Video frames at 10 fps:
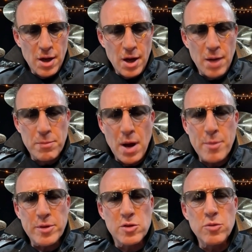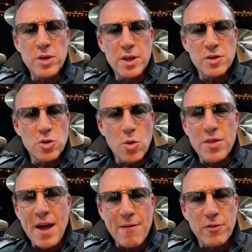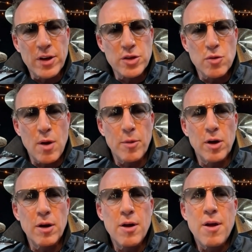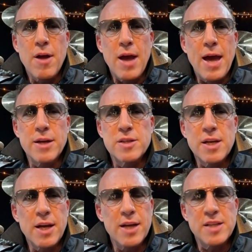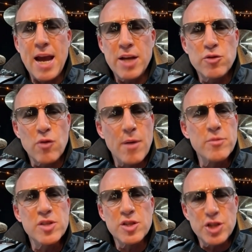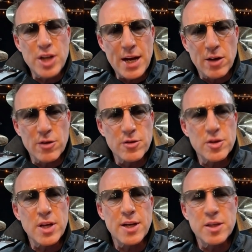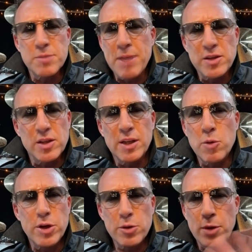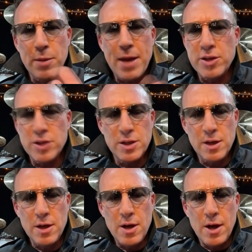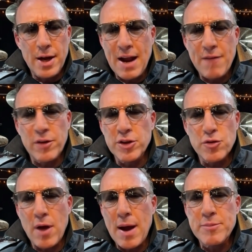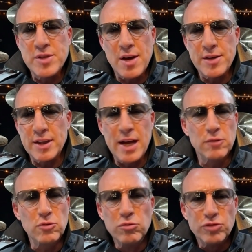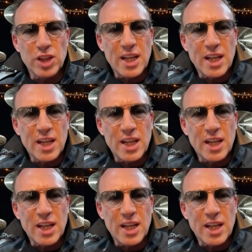And Babatunde is a North African drummer, and it's hand drums and shakers, and it's basically what you would imagine an African tribe sounding like. And